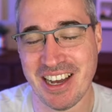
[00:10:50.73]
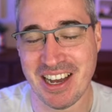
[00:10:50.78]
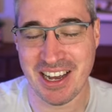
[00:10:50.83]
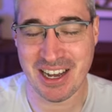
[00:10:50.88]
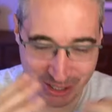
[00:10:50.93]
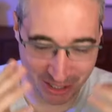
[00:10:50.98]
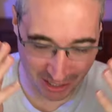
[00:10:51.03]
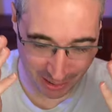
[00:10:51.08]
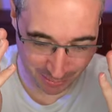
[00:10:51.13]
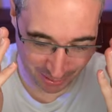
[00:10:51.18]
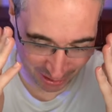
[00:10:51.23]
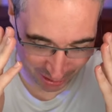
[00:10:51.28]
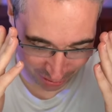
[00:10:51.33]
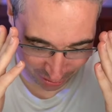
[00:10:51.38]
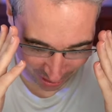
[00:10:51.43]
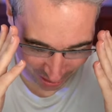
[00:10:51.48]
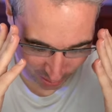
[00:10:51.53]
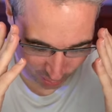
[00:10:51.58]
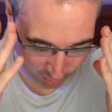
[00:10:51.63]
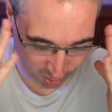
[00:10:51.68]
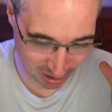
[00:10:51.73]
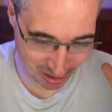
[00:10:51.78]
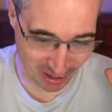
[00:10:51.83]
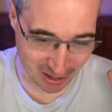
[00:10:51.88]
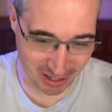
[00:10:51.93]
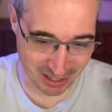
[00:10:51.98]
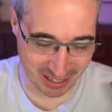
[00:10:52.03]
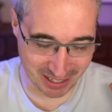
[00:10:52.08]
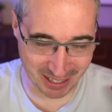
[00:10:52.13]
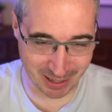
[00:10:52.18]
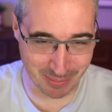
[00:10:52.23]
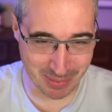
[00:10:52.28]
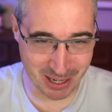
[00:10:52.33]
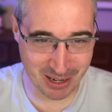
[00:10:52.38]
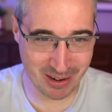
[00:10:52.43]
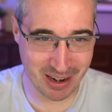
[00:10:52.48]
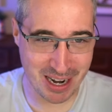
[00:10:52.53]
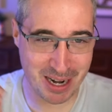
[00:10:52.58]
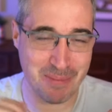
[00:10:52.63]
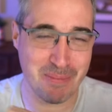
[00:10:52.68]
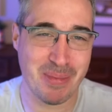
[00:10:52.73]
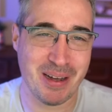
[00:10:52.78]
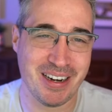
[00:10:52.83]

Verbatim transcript: which I'm going to try and work on and get better at.